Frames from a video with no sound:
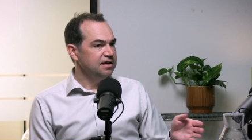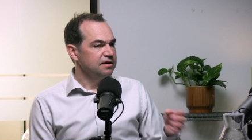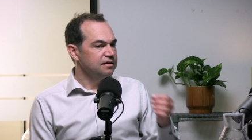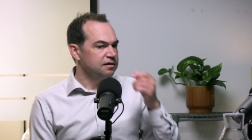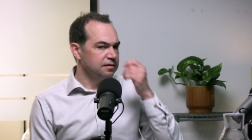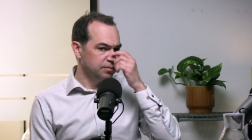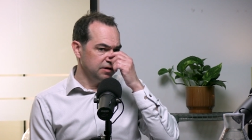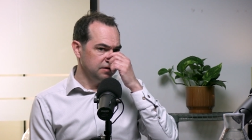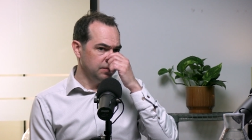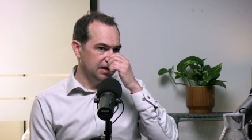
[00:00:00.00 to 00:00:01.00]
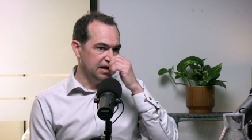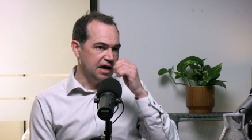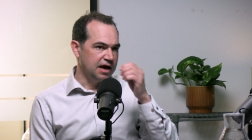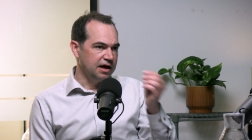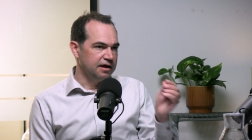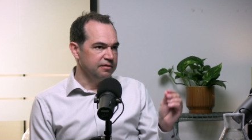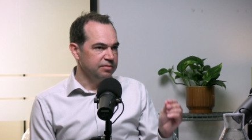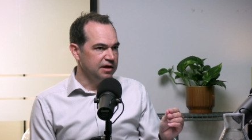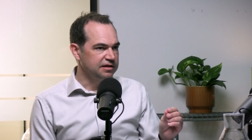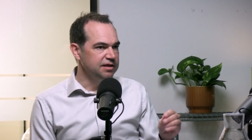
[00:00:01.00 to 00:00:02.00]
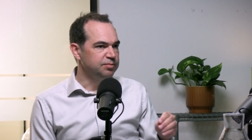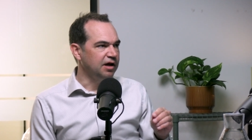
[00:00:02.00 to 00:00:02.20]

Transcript: Benjamin, a deep